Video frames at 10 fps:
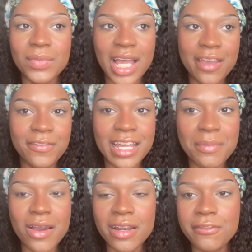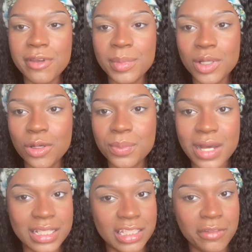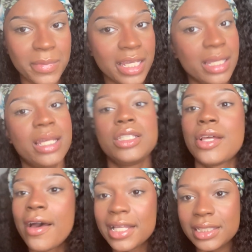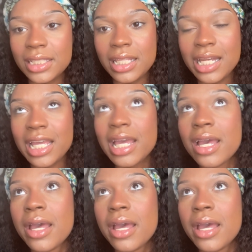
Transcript: I feel like I'm not gonna film the whole process of me talking to the lady,